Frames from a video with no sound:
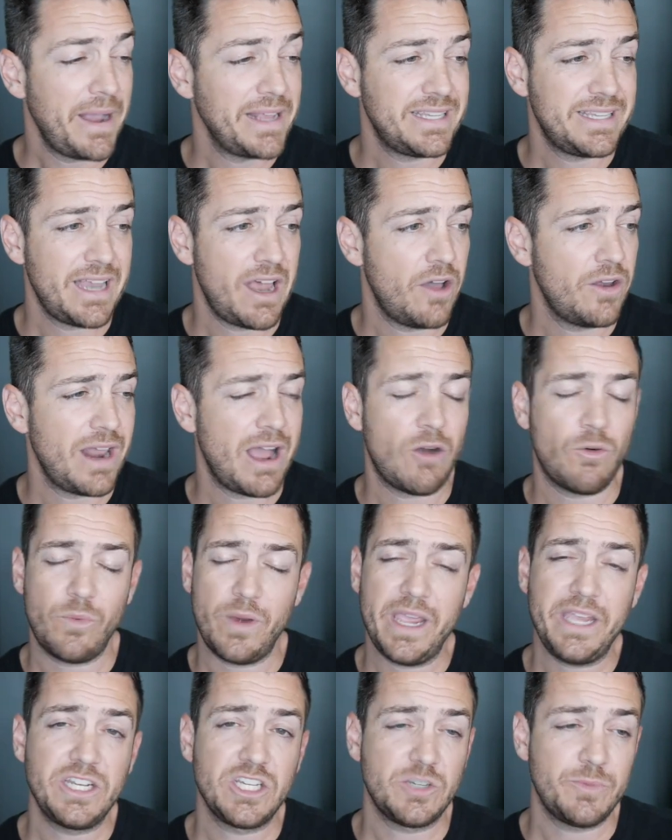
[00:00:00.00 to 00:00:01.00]
might sound
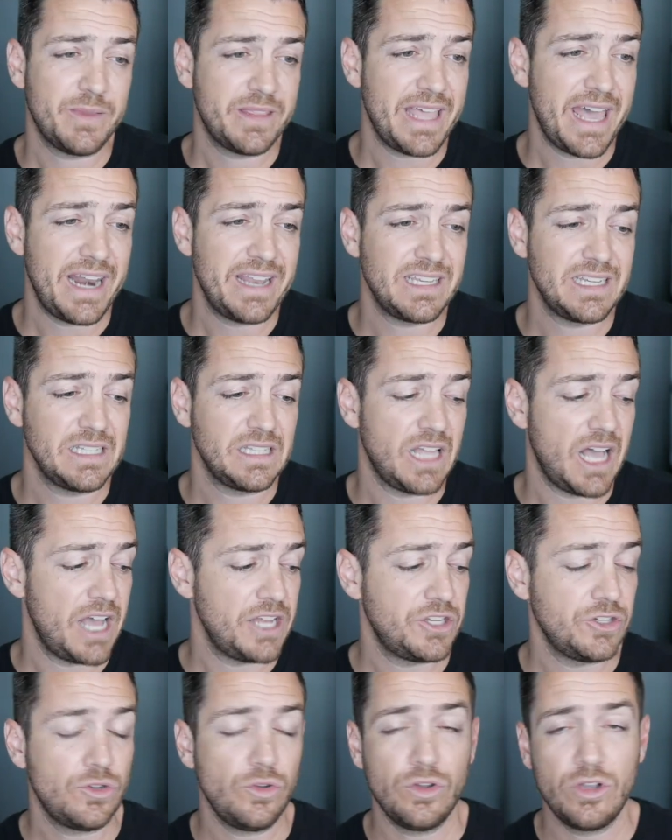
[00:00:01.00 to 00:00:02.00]
outrageous, but that is a
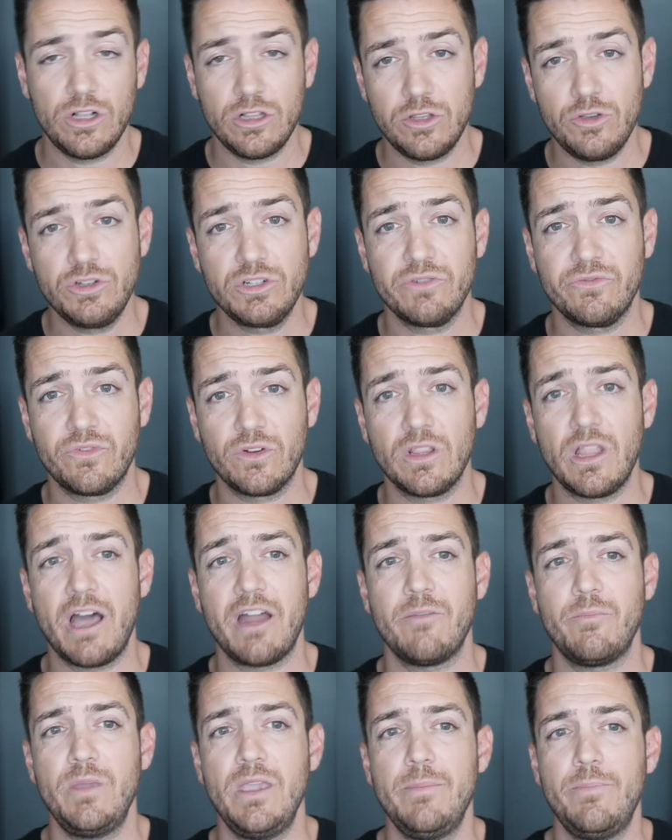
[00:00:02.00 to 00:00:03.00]
logical conclusion for a
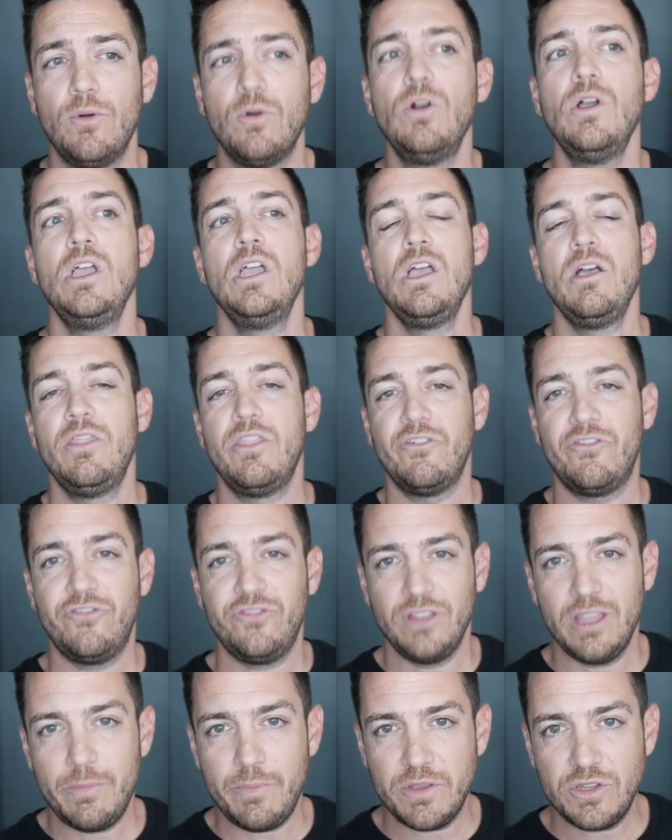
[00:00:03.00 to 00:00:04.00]
lot of people. The
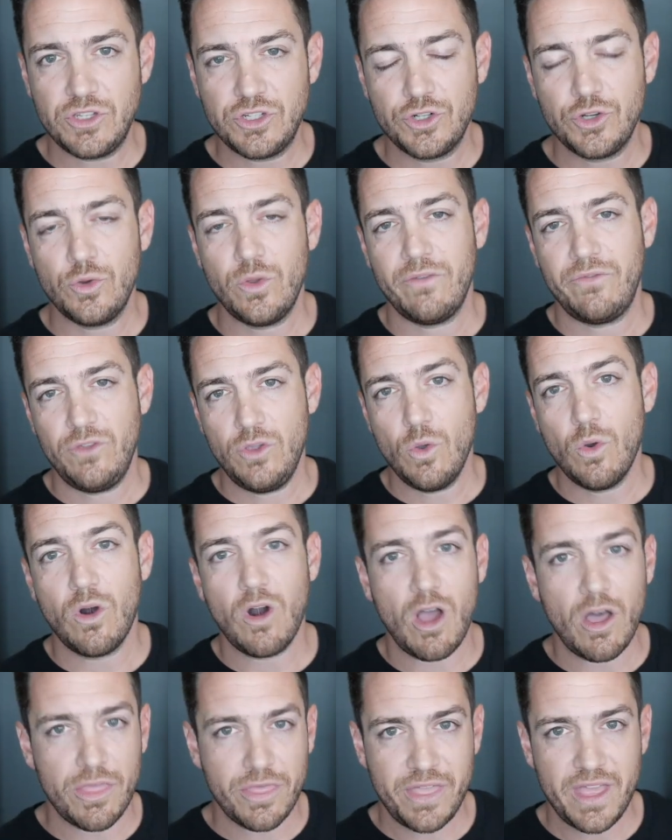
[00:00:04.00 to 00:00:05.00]
flip is true. If you are
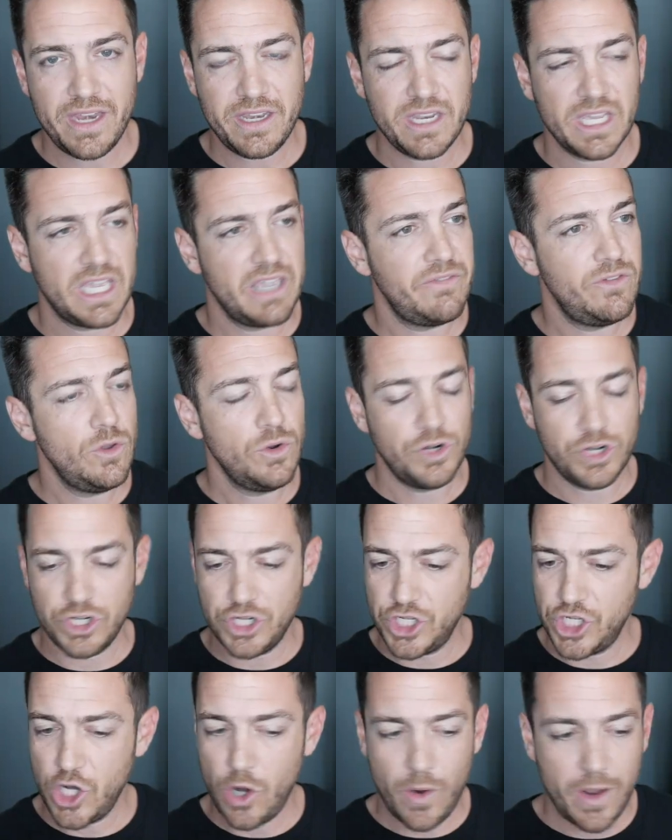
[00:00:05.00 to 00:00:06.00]
authentic, if you are just
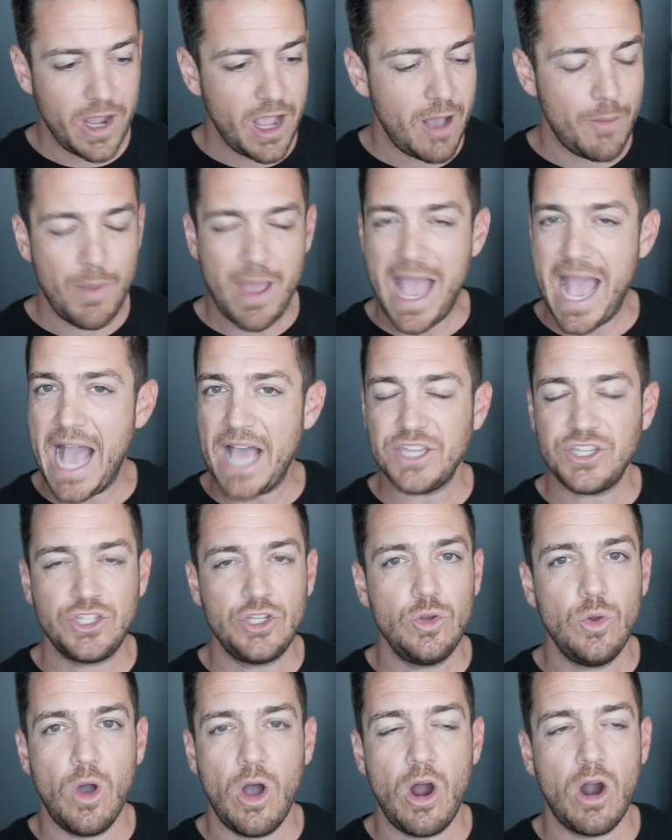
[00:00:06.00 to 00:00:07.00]
showing up
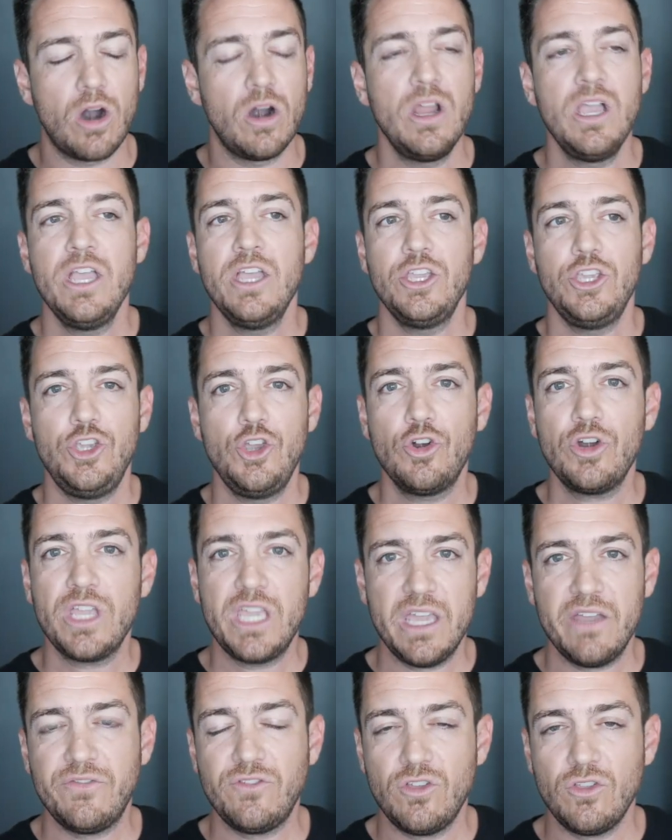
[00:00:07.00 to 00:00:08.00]
as you are, your
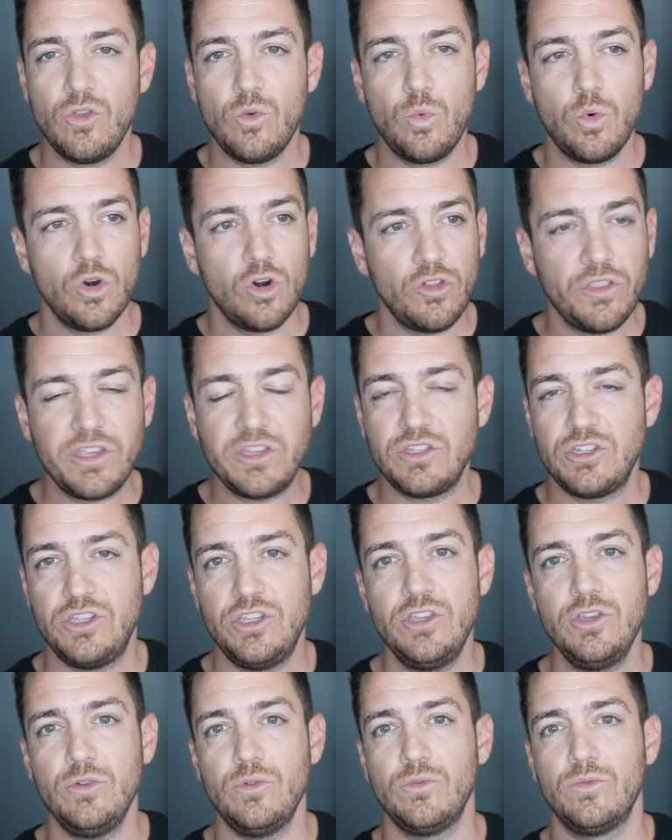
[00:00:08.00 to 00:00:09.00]
gift to the world is
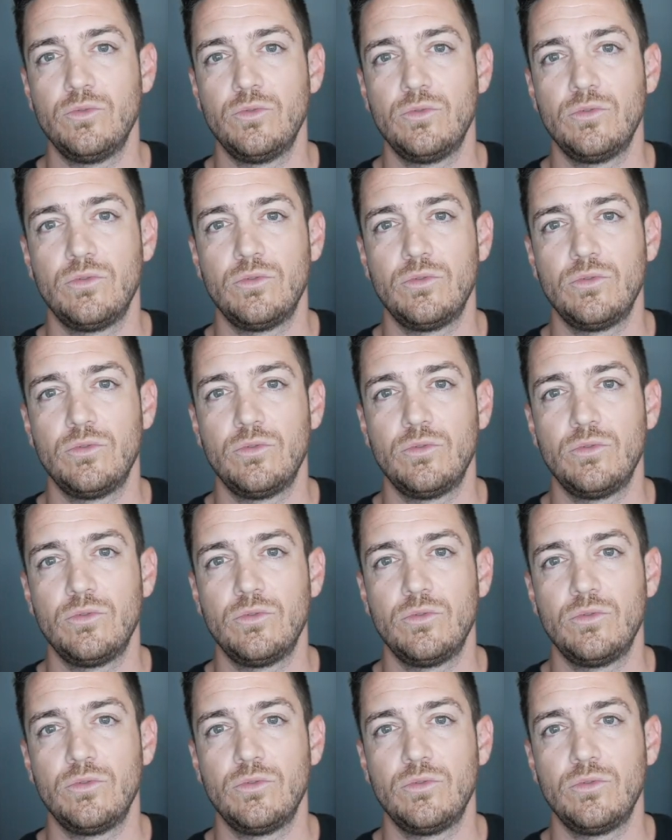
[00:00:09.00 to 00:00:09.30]
you.